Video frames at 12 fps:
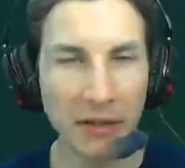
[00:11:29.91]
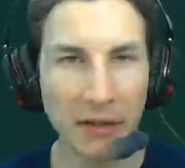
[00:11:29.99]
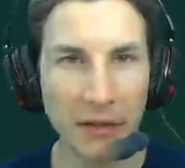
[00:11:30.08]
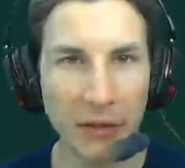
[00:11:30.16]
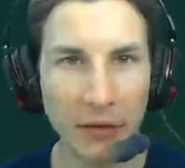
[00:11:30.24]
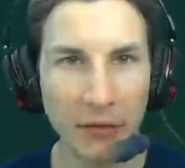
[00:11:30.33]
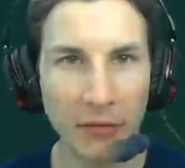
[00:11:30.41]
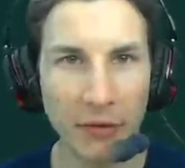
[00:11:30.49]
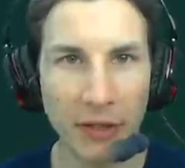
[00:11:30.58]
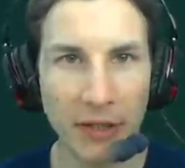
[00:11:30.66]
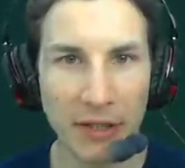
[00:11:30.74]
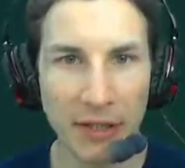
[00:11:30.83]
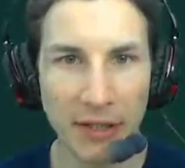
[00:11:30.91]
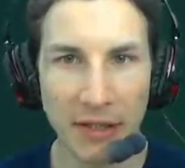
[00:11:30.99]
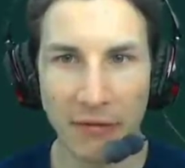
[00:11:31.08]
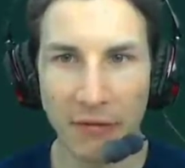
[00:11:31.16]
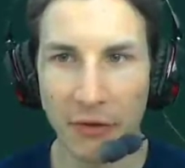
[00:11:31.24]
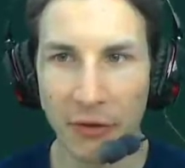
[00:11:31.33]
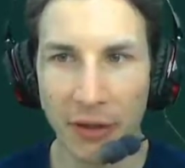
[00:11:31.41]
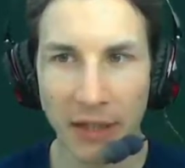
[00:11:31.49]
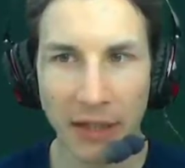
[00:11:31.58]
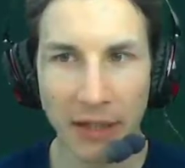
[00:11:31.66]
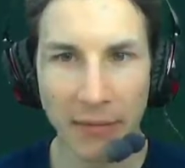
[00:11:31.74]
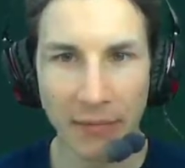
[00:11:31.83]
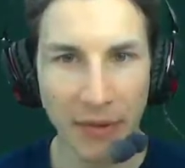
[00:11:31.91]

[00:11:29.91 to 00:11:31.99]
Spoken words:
So for instance, if you are